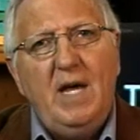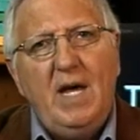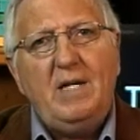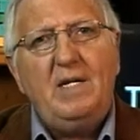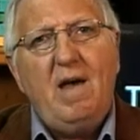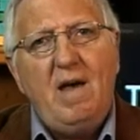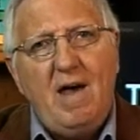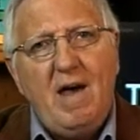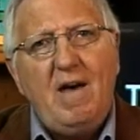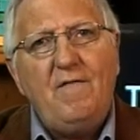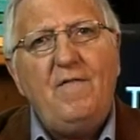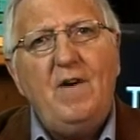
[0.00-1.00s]
and a
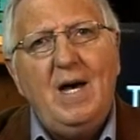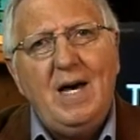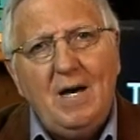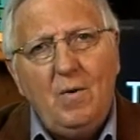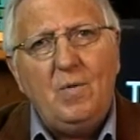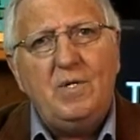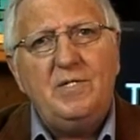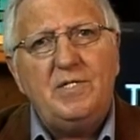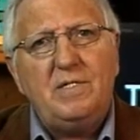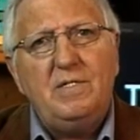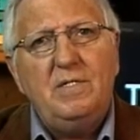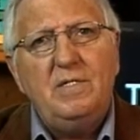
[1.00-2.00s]
half
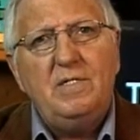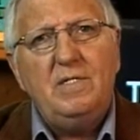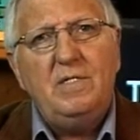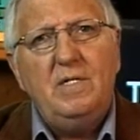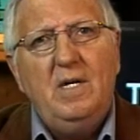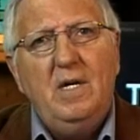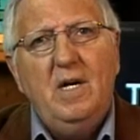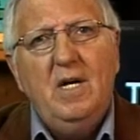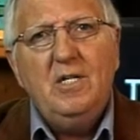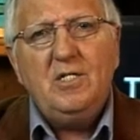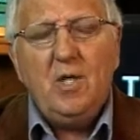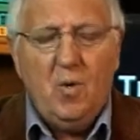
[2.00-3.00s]
hours.
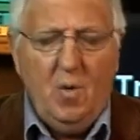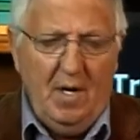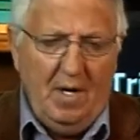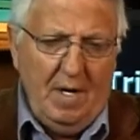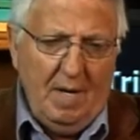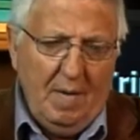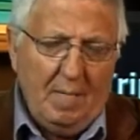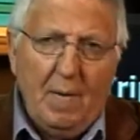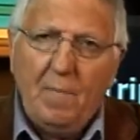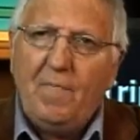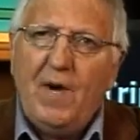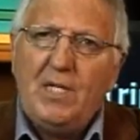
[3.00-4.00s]
So
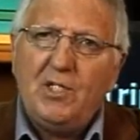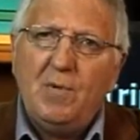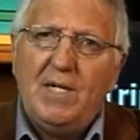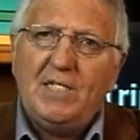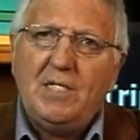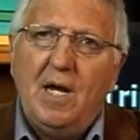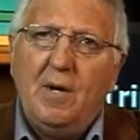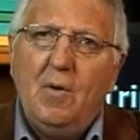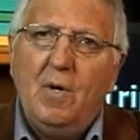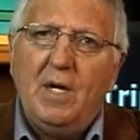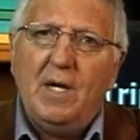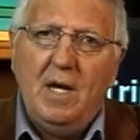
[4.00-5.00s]

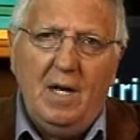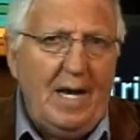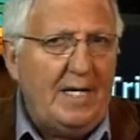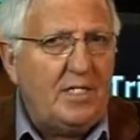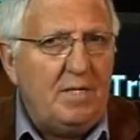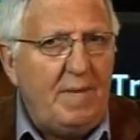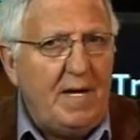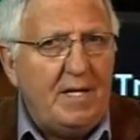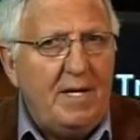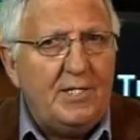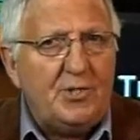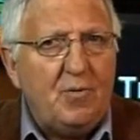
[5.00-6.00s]
FlyersRights.org likes to make
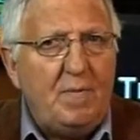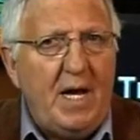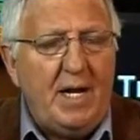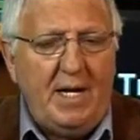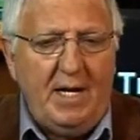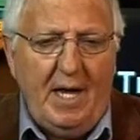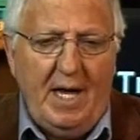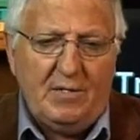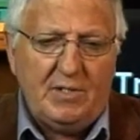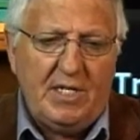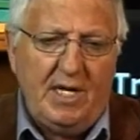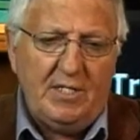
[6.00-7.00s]
things dramatic and
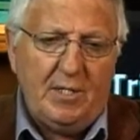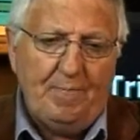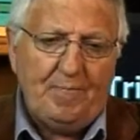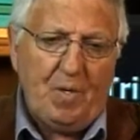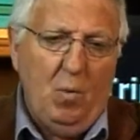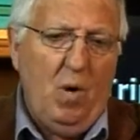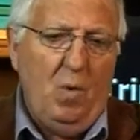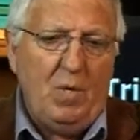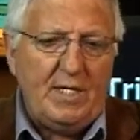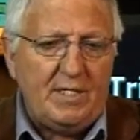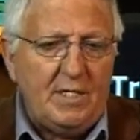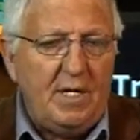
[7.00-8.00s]
says what
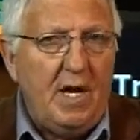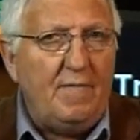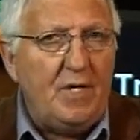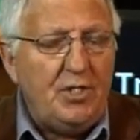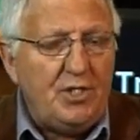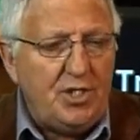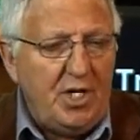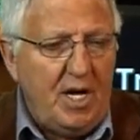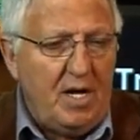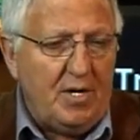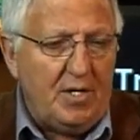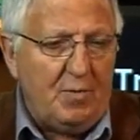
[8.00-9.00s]
was never
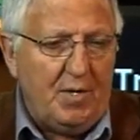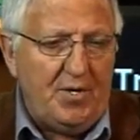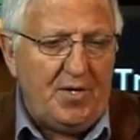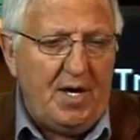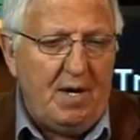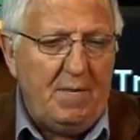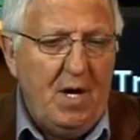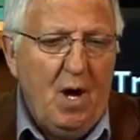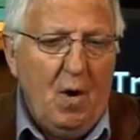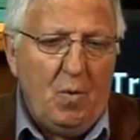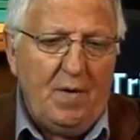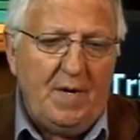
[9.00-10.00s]
shared with them
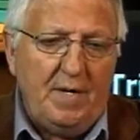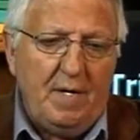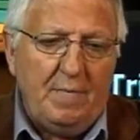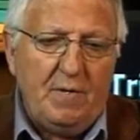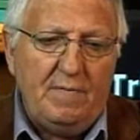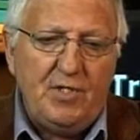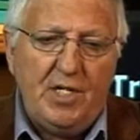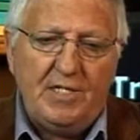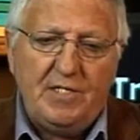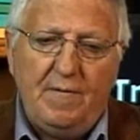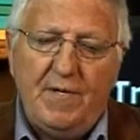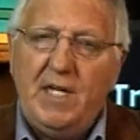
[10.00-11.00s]
were the number of
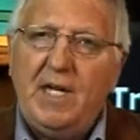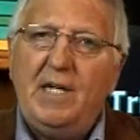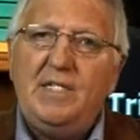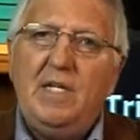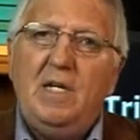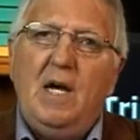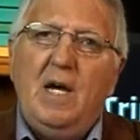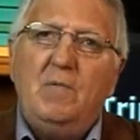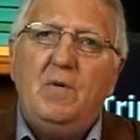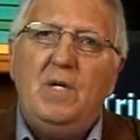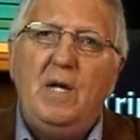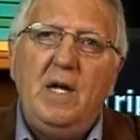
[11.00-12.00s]
jets in the de-icing line
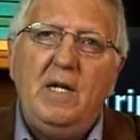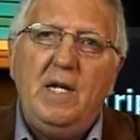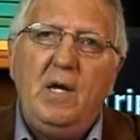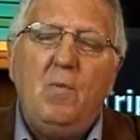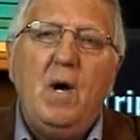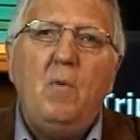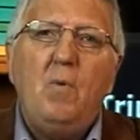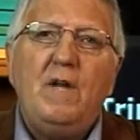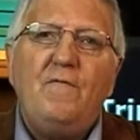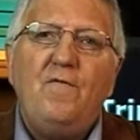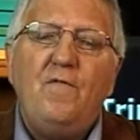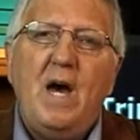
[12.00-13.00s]
were 90. Well, what
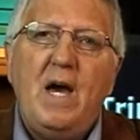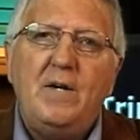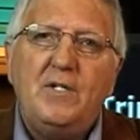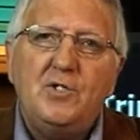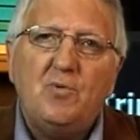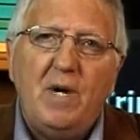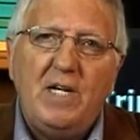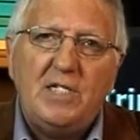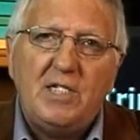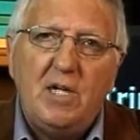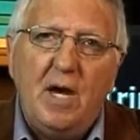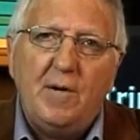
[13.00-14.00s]

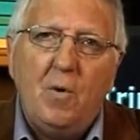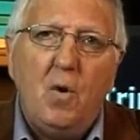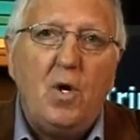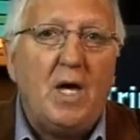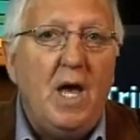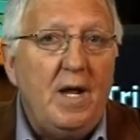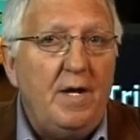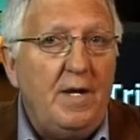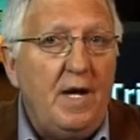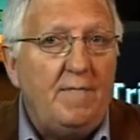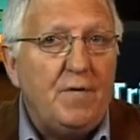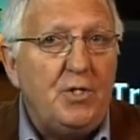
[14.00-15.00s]
FlyersRights.org
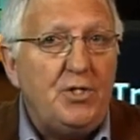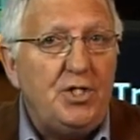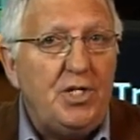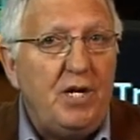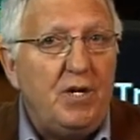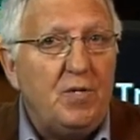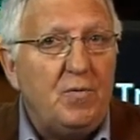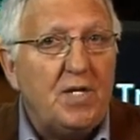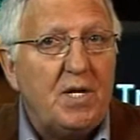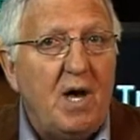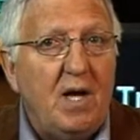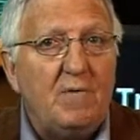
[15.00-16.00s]
never shared
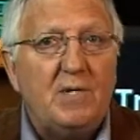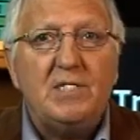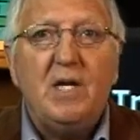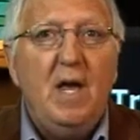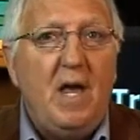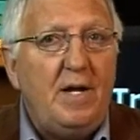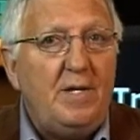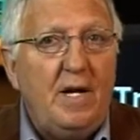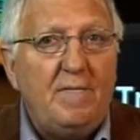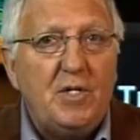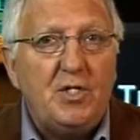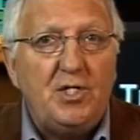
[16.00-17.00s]
with Congress and
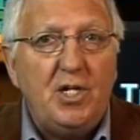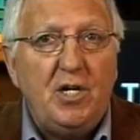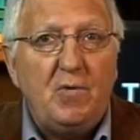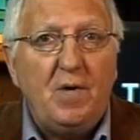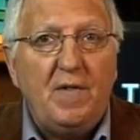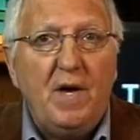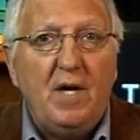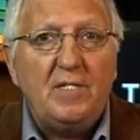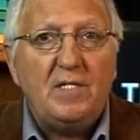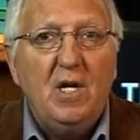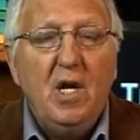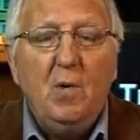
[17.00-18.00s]
never shared with
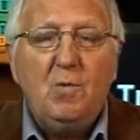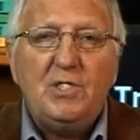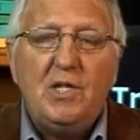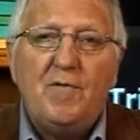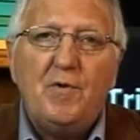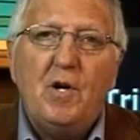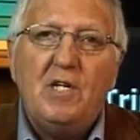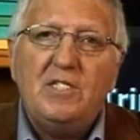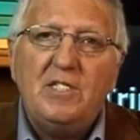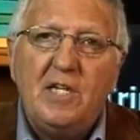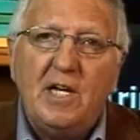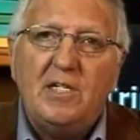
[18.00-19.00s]
us was that there are
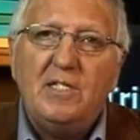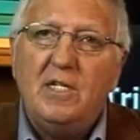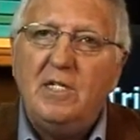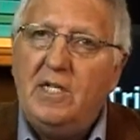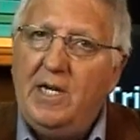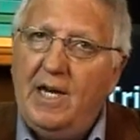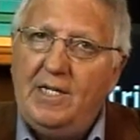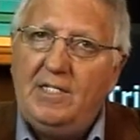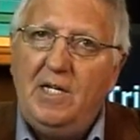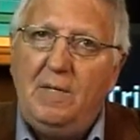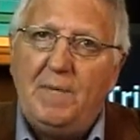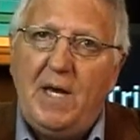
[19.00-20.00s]
six
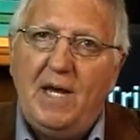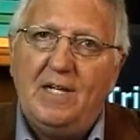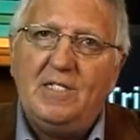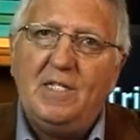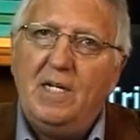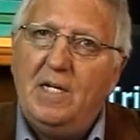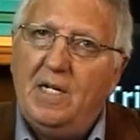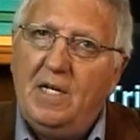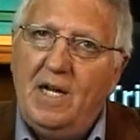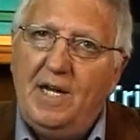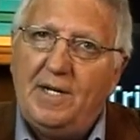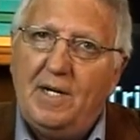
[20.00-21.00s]
de-icing pads in
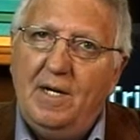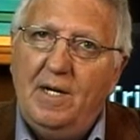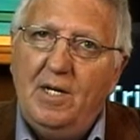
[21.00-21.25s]
Atlanta.